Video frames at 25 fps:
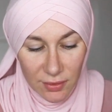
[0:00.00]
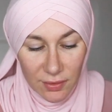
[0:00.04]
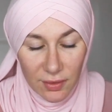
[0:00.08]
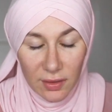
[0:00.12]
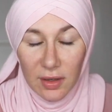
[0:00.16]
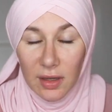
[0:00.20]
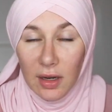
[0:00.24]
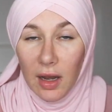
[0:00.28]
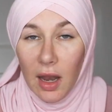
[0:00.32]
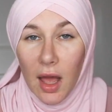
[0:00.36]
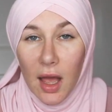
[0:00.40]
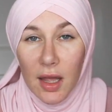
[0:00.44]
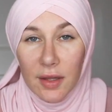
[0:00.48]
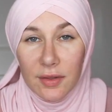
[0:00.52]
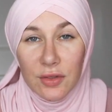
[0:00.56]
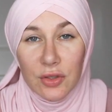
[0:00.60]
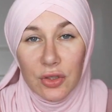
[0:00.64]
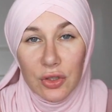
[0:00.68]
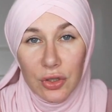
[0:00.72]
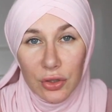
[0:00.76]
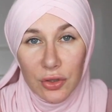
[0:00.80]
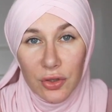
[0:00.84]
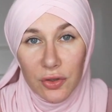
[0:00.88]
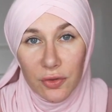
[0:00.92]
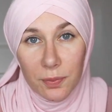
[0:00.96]
the class
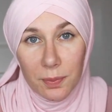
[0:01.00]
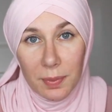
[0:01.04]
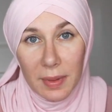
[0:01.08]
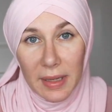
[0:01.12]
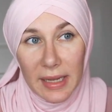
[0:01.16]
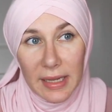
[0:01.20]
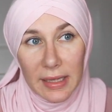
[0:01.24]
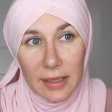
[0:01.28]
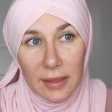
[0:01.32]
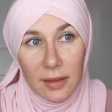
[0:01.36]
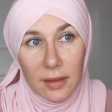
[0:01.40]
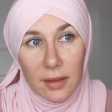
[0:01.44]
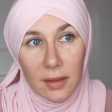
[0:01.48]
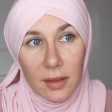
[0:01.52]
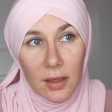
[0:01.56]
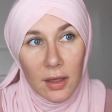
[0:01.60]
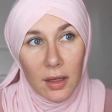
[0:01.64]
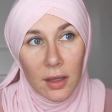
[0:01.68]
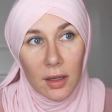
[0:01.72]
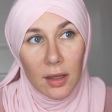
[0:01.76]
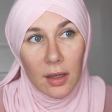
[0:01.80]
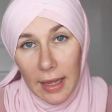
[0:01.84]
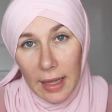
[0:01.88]
should have been